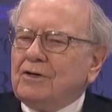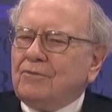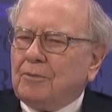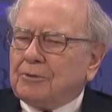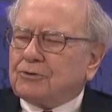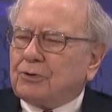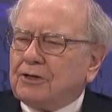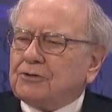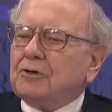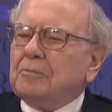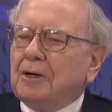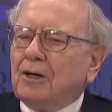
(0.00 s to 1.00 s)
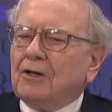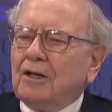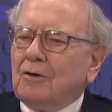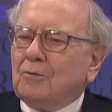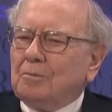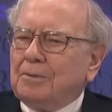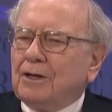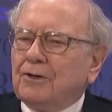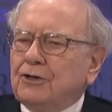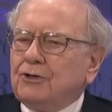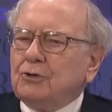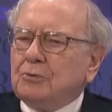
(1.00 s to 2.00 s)
from a Treasury bill
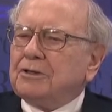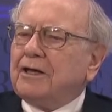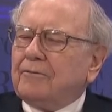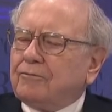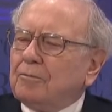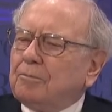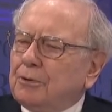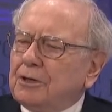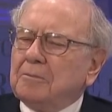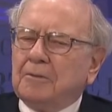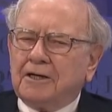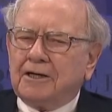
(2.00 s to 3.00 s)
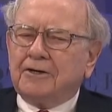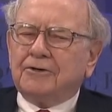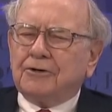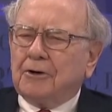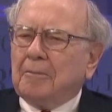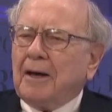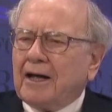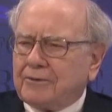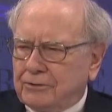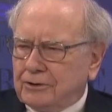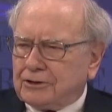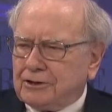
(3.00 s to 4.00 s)
than you would get from putting money under your
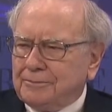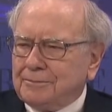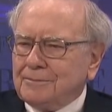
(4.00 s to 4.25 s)
mattress,